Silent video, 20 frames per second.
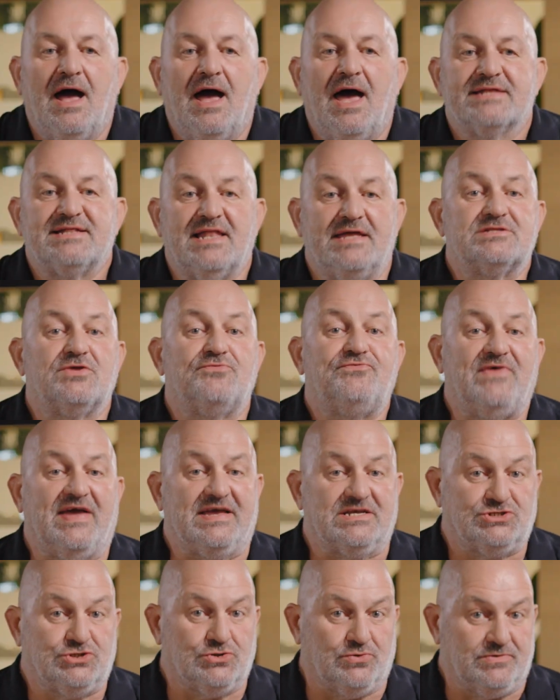I'd like to
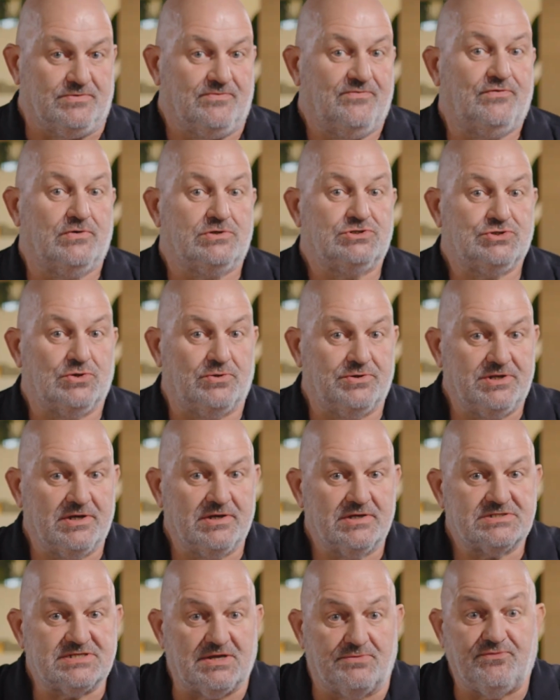thank John for
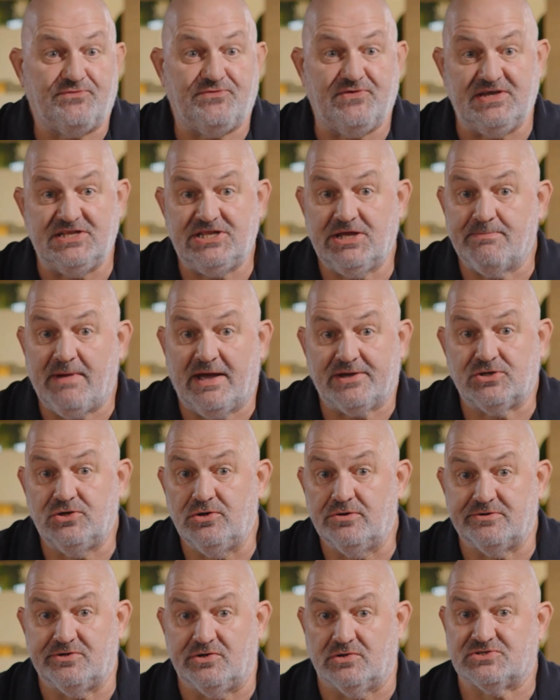joining us and feeding my
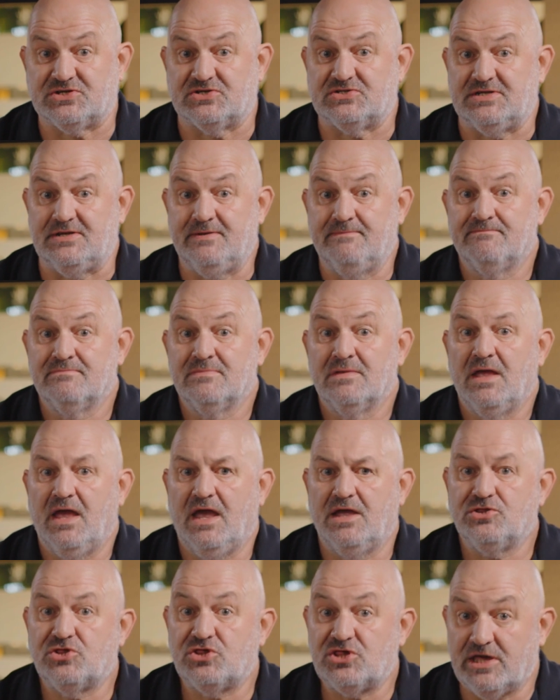curiosity
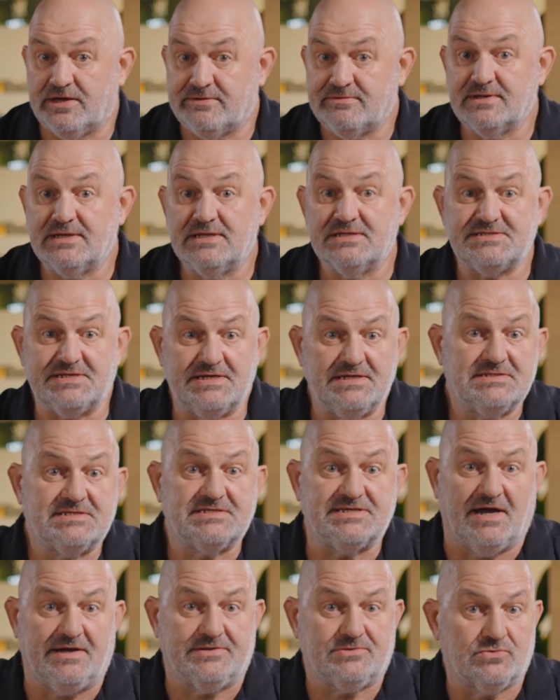and sharing his
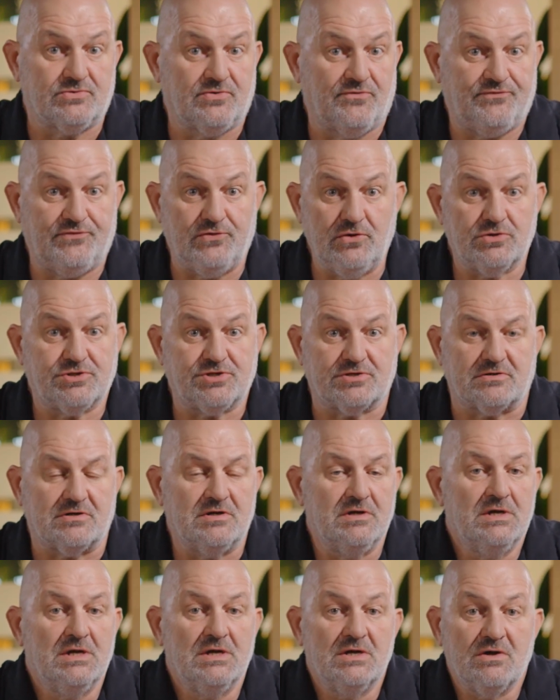insight on the future
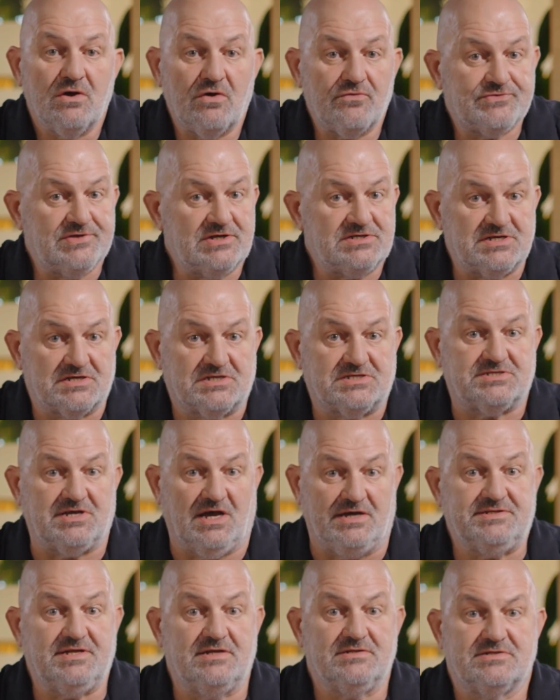of this
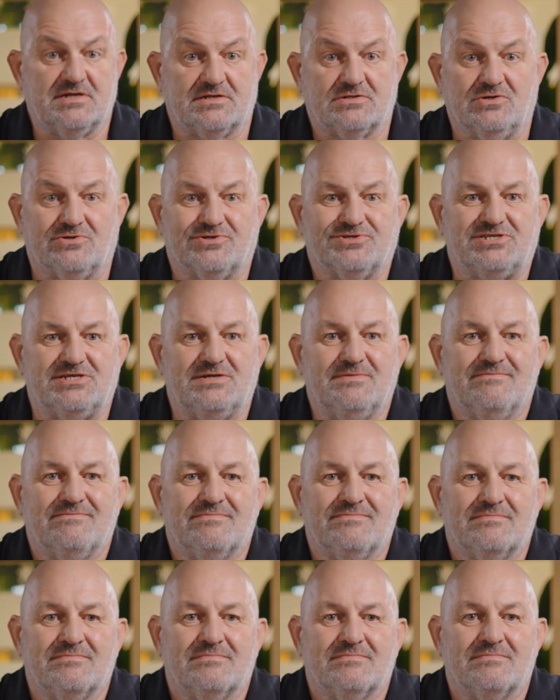exciting technology.
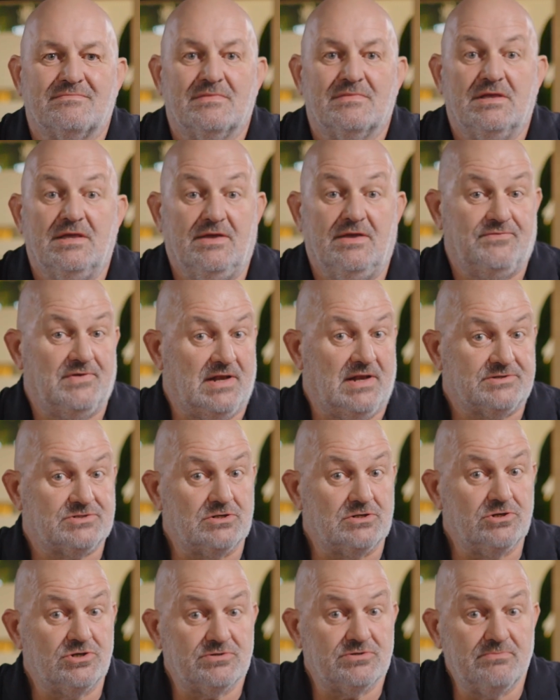If you'd like
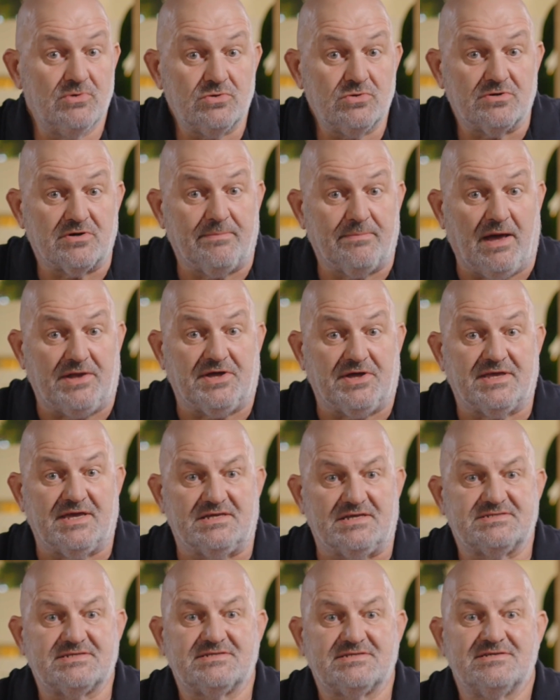to learn more about our
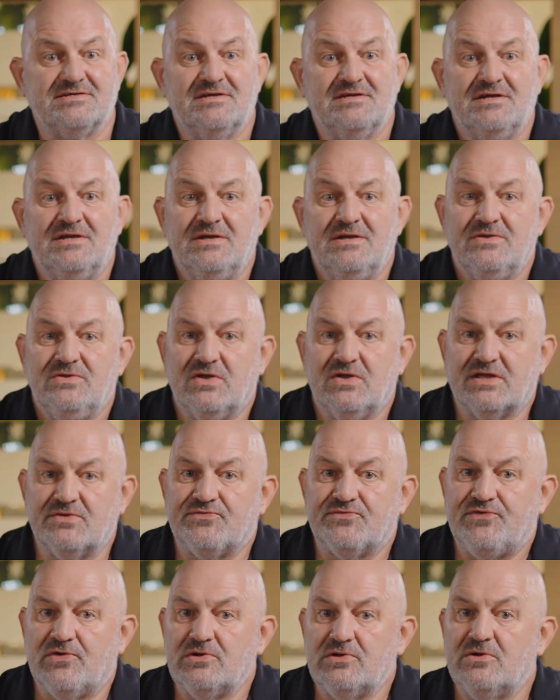guests, you
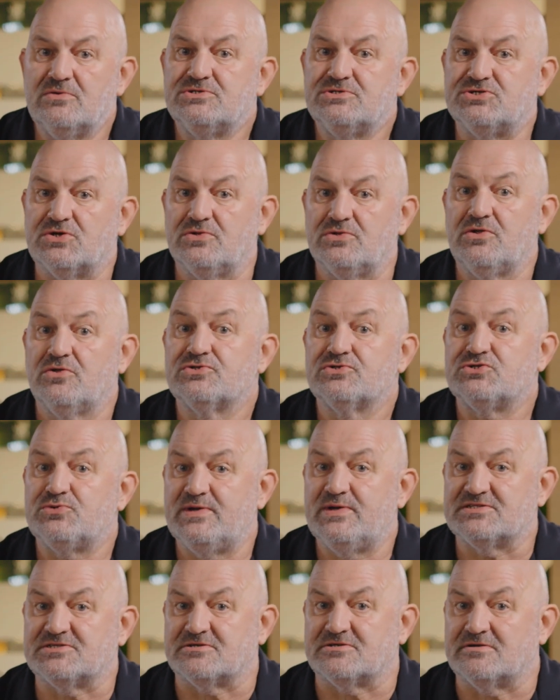can follow John on
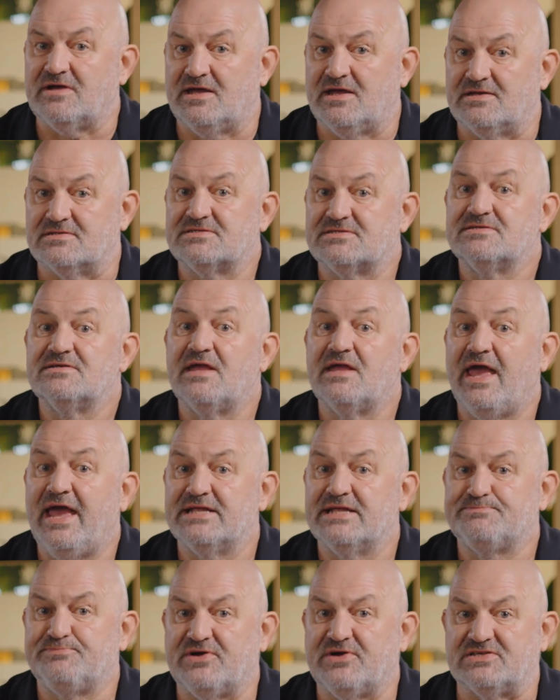Twitter at,
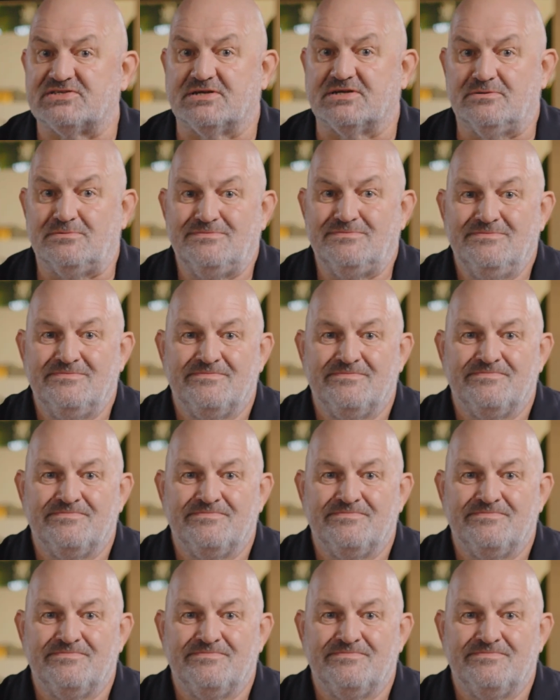at Preskill.